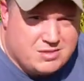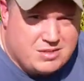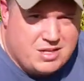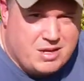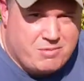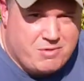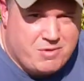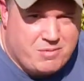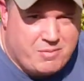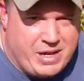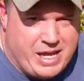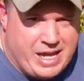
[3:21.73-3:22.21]

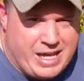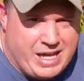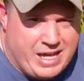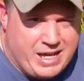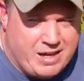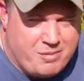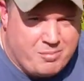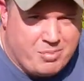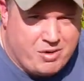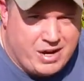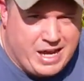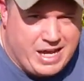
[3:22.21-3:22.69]
some of my
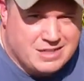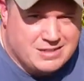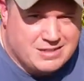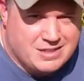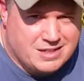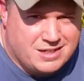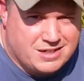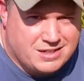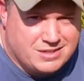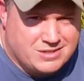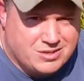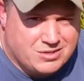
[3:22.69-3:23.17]
uh,
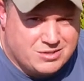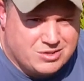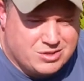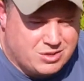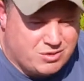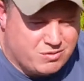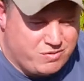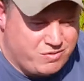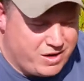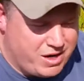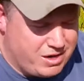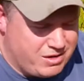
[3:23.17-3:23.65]
brassicas are
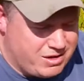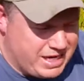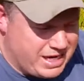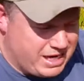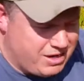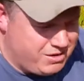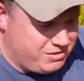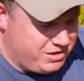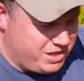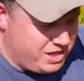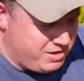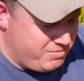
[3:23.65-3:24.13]
so far
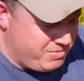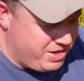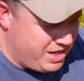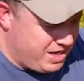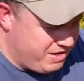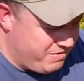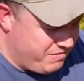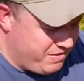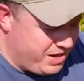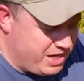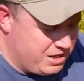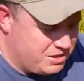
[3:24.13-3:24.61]
down, they may
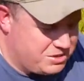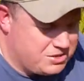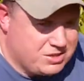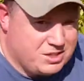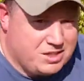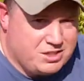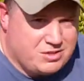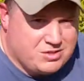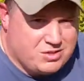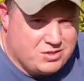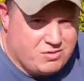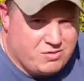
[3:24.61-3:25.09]
have
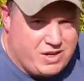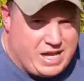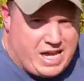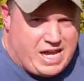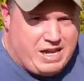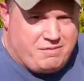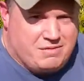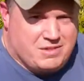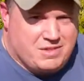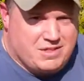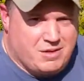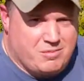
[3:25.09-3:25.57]
actually
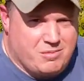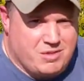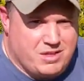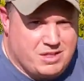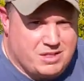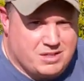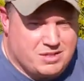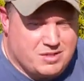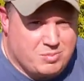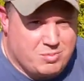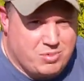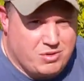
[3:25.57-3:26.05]
survived some of
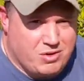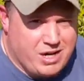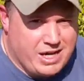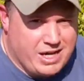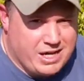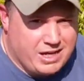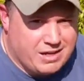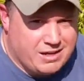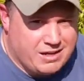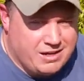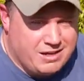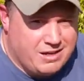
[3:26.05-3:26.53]
this
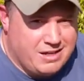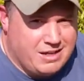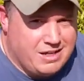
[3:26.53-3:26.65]
spring.